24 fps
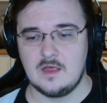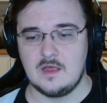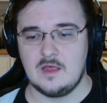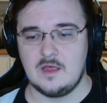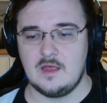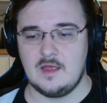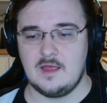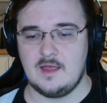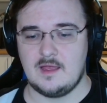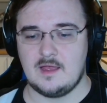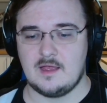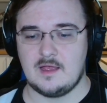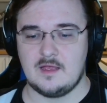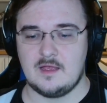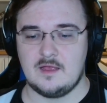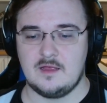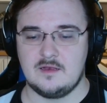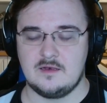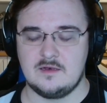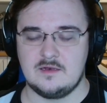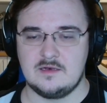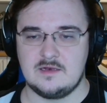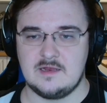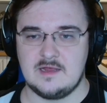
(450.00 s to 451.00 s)

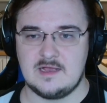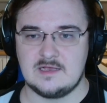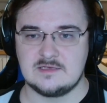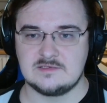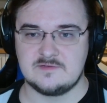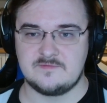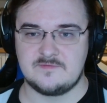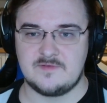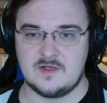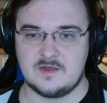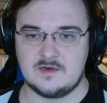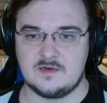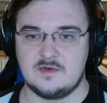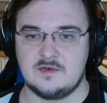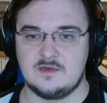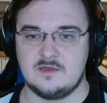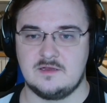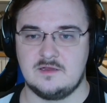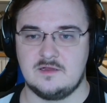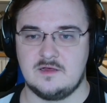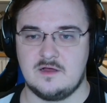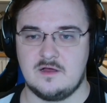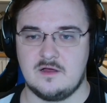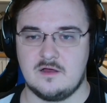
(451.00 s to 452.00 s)
and it has affected a
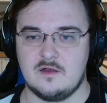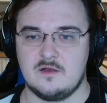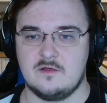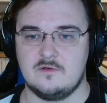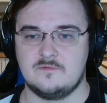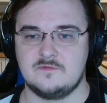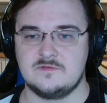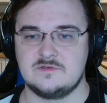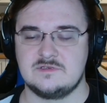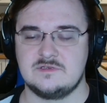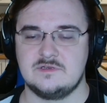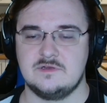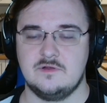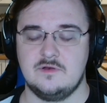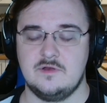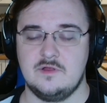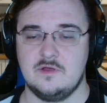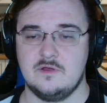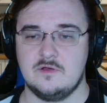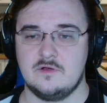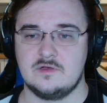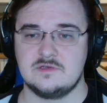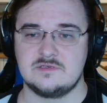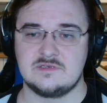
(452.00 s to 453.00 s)
lot of
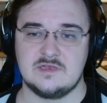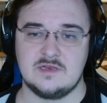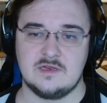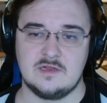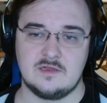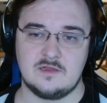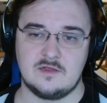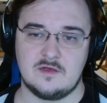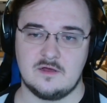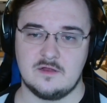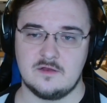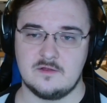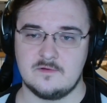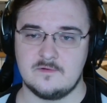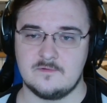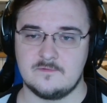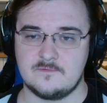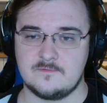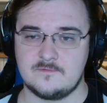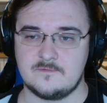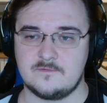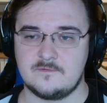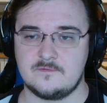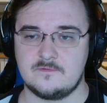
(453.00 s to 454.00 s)
studios and a lot of
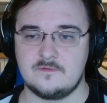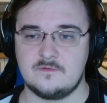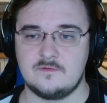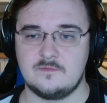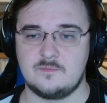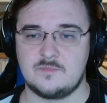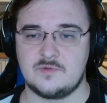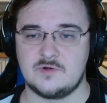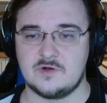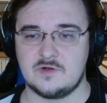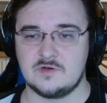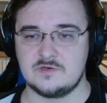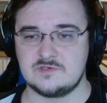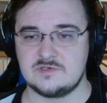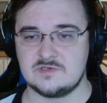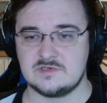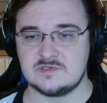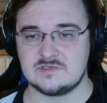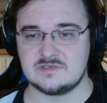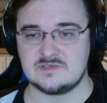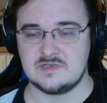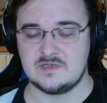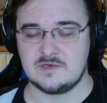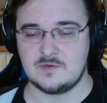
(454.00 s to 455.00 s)

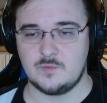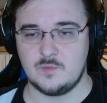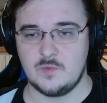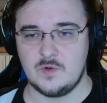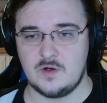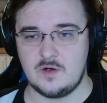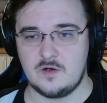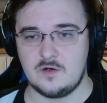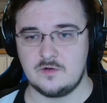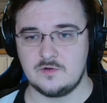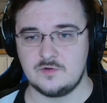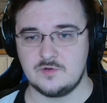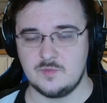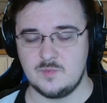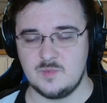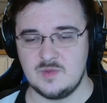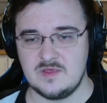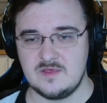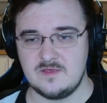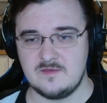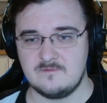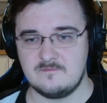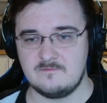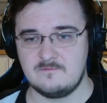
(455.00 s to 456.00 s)
projects that were to
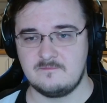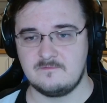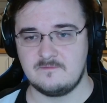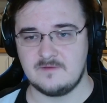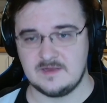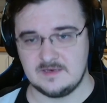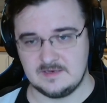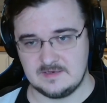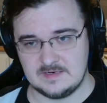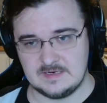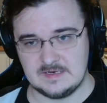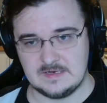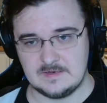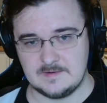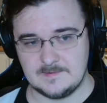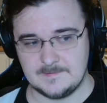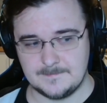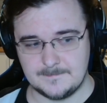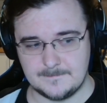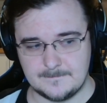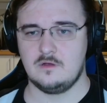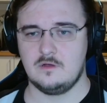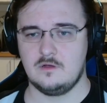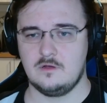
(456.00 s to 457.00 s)
be funded.
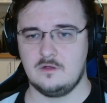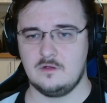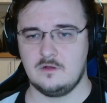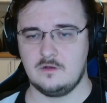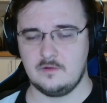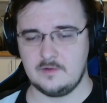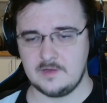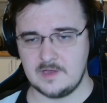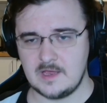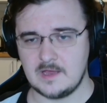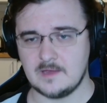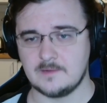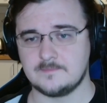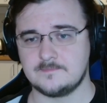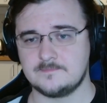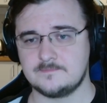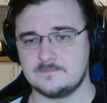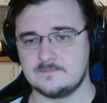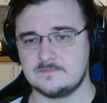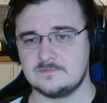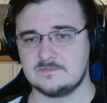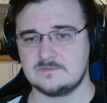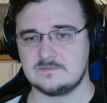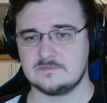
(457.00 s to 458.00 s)
Okay,
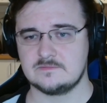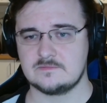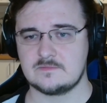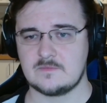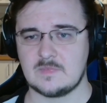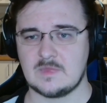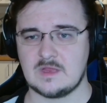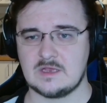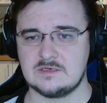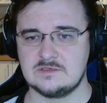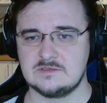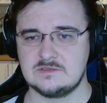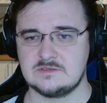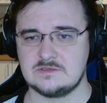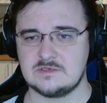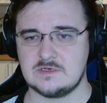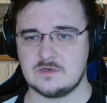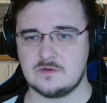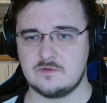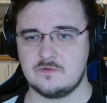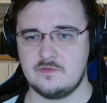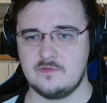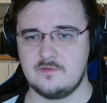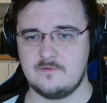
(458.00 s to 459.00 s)

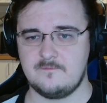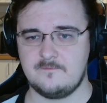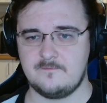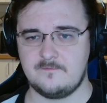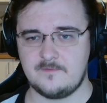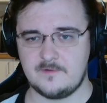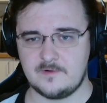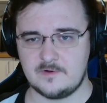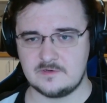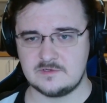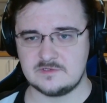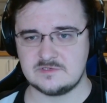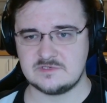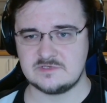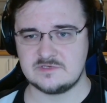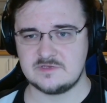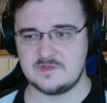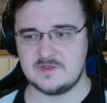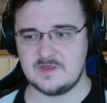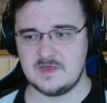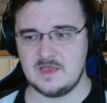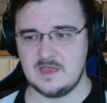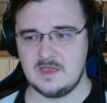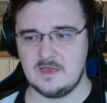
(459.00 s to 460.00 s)
so the first
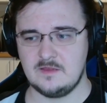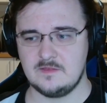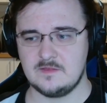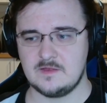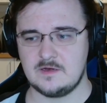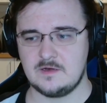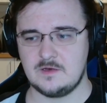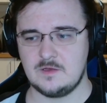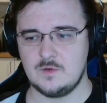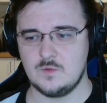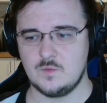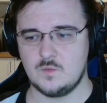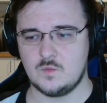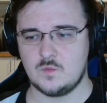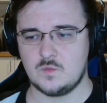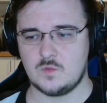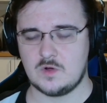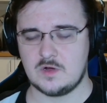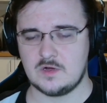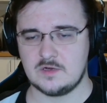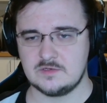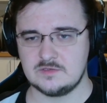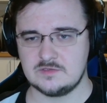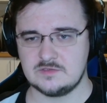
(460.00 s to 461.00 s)
thing that you
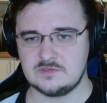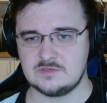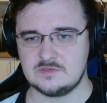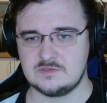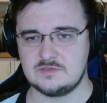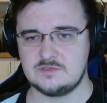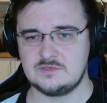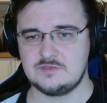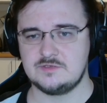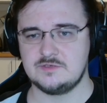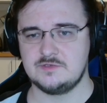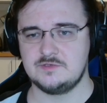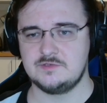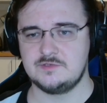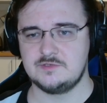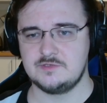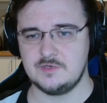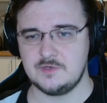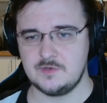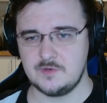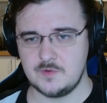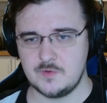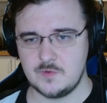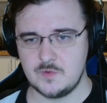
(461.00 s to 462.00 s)
want to
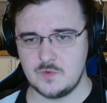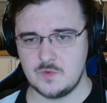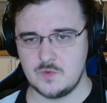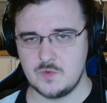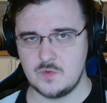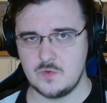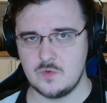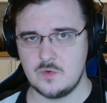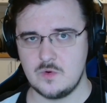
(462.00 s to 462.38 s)
do,